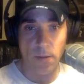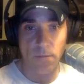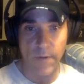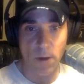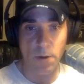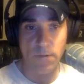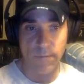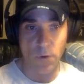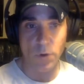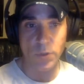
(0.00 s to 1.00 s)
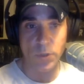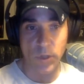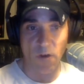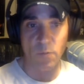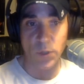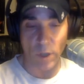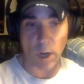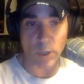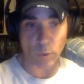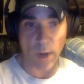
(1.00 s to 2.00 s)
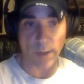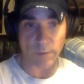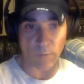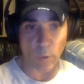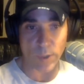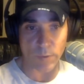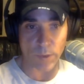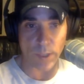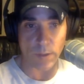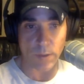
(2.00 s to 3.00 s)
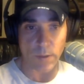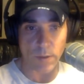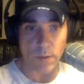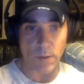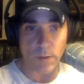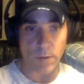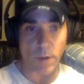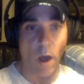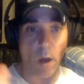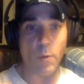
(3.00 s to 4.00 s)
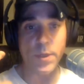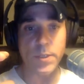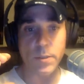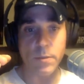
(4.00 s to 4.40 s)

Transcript: very first government contract in 43 to always